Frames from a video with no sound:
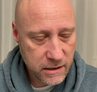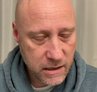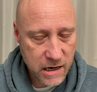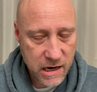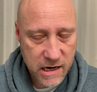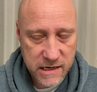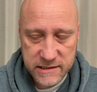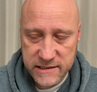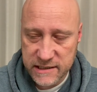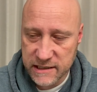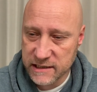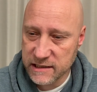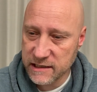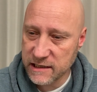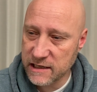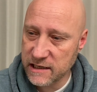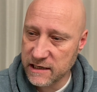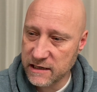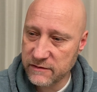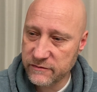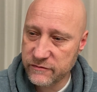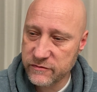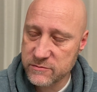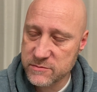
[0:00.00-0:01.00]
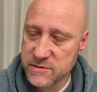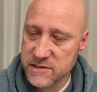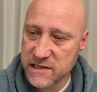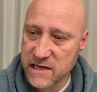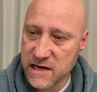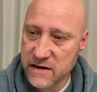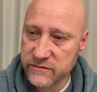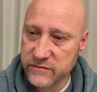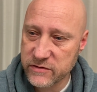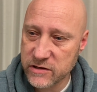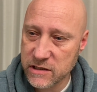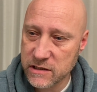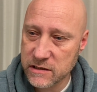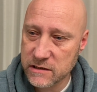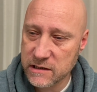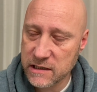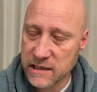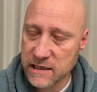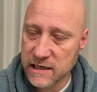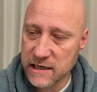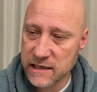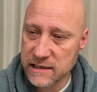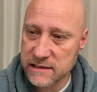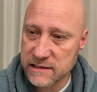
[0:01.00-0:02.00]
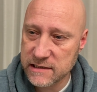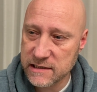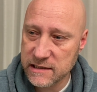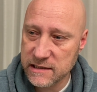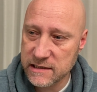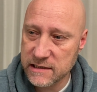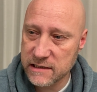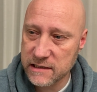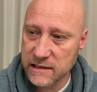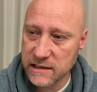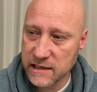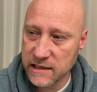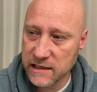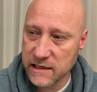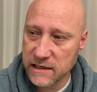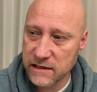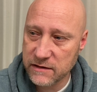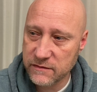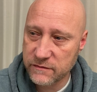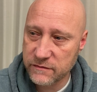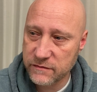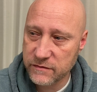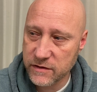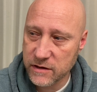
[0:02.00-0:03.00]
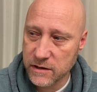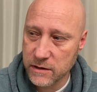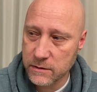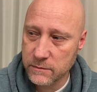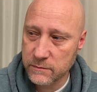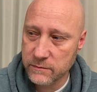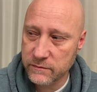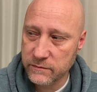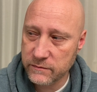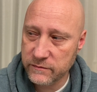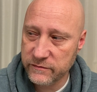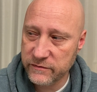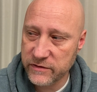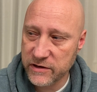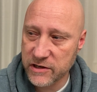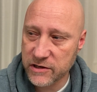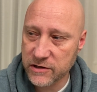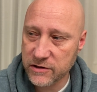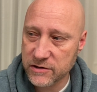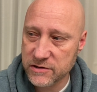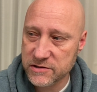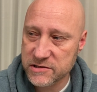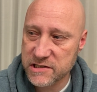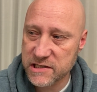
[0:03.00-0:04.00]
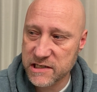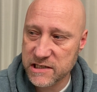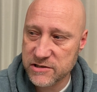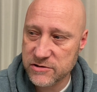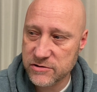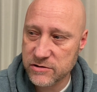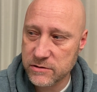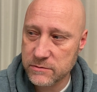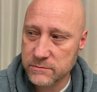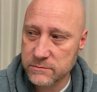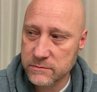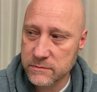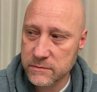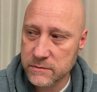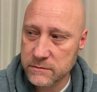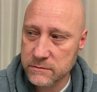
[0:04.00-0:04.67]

I didn't get it from Severin, and I didn't get it from Vinegar Syndrome.